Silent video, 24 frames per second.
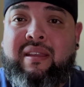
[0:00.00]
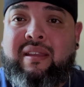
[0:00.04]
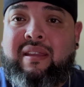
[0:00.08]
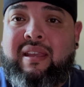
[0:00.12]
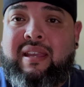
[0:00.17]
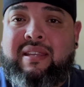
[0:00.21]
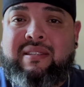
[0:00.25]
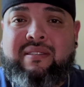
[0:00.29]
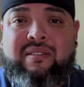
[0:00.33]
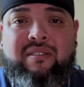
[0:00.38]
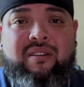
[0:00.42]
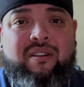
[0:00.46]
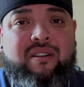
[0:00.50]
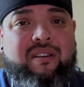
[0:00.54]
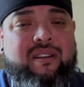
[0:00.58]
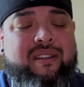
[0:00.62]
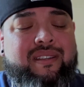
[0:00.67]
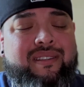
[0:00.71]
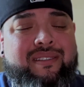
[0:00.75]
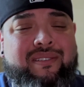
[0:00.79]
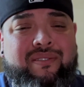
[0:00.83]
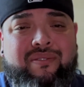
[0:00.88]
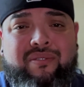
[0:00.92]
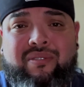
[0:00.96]
as an
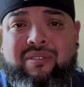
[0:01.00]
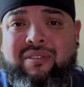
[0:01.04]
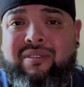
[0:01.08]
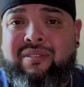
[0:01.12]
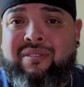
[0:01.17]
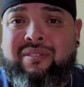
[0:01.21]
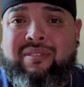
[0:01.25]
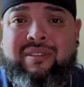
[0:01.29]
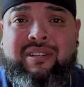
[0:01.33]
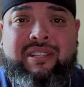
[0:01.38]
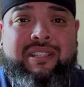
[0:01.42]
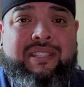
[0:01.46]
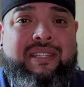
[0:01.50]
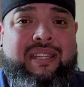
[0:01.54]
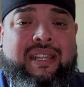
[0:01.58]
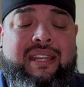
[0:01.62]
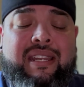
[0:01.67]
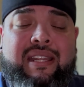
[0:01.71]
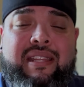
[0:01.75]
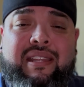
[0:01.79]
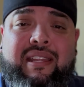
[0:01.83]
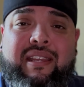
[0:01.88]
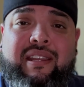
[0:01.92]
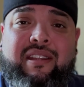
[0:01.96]
artist or just
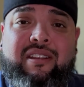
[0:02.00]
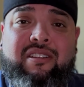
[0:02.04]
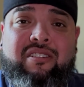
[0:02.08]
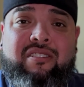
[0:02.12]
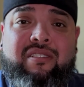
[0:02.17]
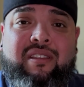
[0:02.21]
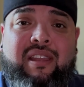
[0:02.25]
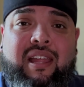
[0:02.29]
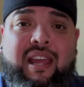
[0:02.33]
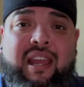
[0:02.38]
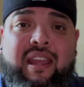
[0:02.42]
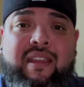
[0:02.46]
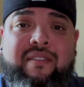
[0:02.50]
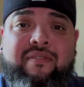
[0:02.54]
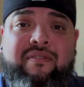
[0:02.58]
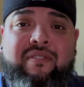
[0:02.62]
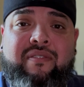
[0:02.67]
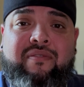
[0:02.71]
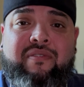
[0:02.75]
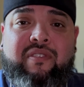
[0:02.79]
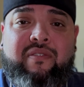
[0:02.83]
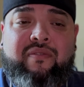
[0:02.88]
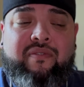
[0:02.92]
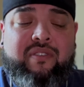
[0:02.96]
anything in your life,
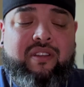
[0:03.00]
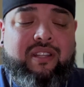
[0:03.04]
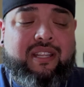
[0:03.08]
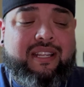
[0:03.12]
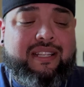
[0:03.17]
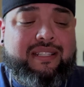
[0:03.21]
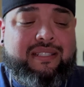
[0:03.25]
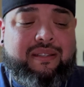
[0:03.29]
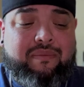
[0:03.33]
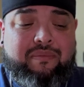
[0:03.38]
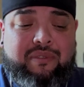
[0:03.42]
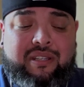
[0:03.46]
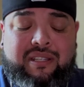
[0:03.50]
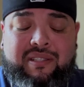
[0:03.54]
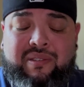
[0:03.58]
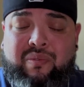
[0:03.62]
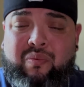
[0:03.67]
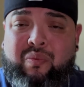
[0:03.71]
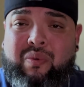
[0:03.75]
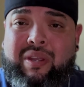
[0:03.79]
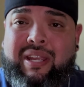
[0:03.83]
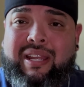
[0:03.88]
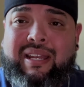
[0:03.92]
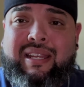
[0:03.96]
if you feel like something's a
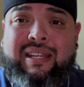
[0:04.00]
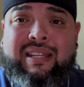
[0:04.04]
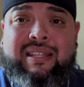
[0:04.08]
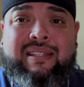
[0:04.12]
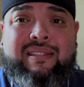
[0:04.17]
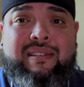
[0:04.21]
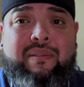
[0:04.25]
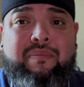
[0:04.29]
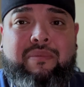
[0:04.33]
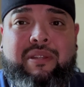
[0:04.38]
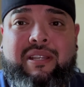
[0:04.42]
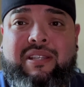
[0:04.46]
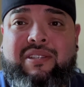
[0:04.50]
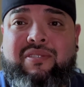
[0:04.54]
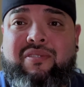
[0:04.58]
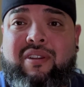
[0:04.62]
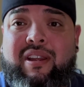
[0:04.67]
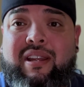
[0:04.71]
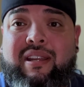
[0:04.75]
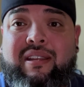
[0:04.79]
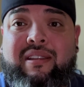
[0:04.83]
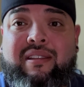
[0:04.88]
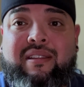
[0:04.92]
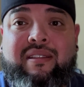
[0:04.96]
weakness, something's
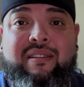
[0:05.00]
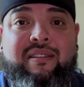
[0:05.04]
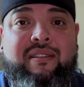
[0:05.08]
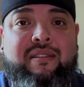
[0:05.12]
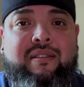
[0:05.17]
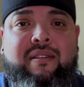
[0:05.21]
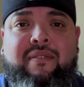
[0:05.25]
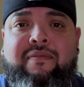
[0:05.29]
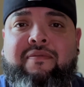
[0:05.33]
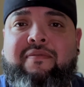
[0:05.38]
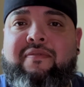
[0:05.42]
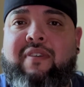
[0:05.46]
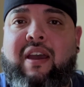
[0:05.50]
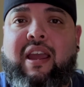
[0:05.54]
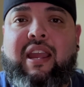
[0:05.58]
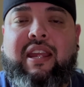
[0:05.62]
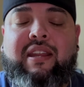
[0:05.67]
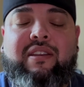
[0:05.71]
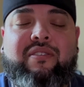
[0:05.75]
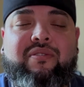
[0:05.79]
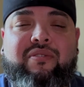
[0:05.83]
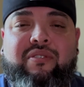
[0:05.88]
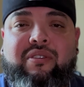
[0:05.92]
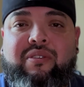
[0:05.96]
trying to define
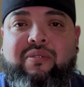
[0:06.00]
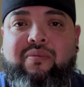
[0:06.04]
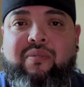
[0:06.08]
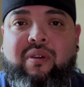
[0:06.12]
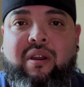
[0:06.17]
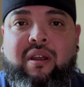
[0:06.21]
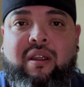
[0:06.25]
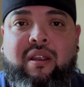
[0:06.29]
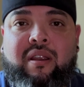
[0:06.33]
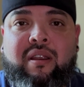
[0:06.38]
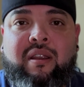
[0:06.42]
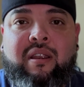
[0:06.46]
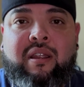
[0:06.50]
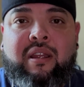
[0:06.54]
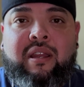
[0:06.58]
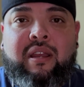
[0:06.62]
who you are,